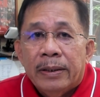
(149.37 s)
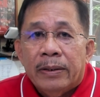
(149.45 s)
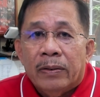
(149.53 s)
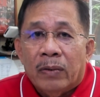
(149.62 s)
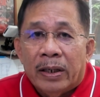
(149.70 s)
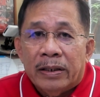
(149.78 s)

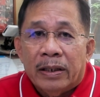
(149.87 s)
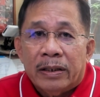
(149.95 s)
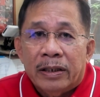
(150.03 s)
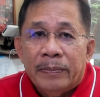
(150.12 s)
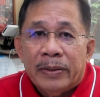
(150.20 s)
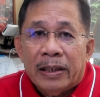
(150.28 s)
while the
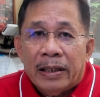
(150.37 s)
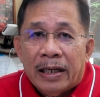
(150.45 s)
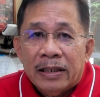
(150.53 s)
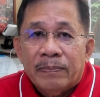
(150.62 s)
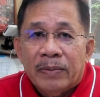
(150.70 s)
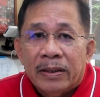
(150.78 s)
criminal
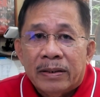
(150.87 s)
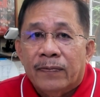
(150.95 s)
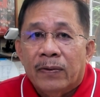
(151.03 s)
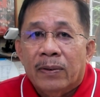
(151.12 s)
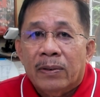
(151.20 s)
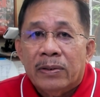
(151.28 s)
aspect
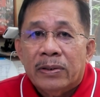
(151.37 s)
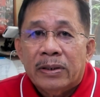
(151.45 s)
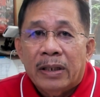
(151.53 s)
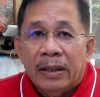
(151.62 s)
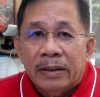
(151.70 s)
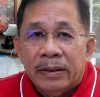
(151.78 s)
falls
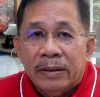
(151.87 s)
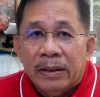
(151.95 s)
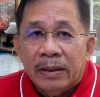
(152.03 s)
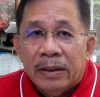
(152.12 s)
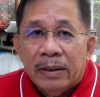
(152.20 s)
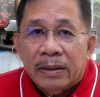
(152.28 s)
under
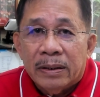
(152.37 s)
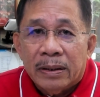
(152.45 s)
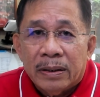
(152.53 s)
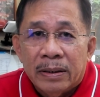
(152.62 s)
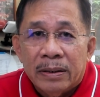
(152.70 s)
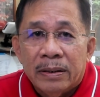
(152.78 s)
the
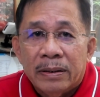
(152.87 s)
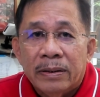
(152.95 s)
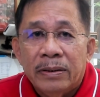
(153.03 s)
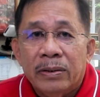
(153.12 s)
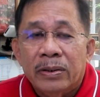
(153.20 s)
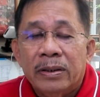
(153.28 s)
concurrent
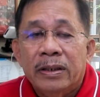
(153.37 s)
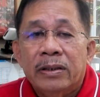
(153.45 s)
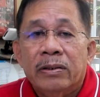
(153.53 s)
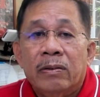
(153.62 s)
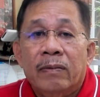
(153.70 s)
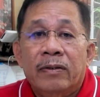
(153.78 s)

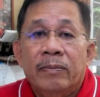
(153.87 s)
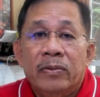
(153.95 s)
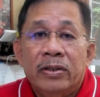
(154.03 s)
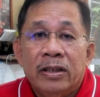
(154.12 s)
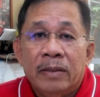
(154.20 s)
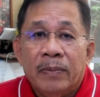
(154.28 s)
jurisdiction of the
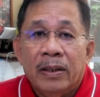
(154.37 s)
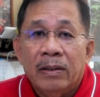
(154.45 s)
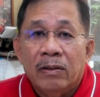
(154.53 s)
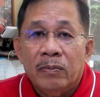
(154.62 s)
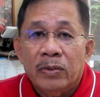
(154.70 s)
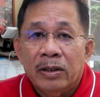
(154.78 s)
municipal
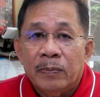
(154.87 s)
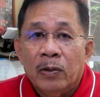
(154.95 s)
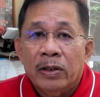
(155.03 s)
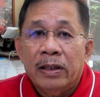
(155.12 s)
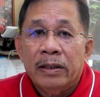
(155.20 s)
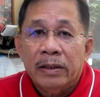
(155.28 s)
or
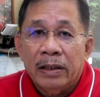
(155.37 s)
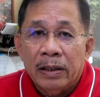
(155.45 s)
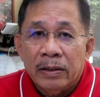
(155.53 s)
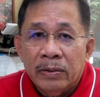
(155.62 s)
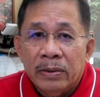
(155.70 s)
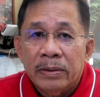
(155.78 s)
metropolitan
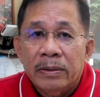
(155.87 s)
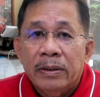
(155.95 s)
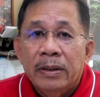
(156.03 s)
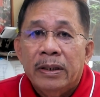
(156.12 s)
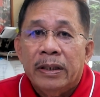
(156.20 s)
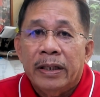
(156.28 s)
trial court
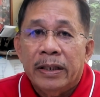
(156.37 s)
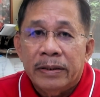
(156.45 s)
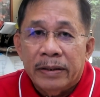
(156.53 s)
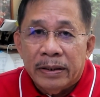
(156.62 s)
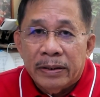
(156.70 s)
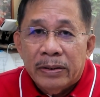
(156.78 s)
and
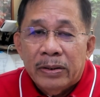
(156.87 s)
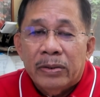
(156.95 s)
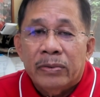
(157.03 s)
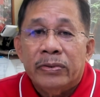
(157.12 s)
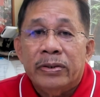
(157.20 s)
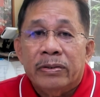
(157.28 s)
the
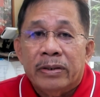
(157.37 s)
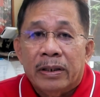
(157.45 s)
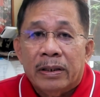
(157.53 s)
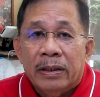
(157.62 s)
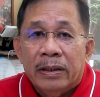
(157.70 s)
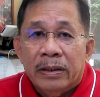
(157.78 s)

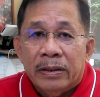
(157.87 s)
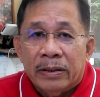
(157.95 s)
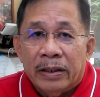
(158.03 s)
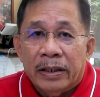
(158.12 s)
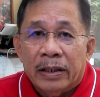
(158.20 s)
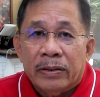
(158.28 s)
regional
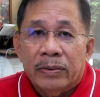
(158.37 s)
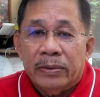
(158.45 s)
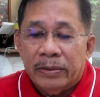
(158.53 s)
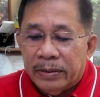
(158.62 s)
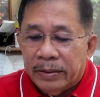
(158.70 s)
trial court.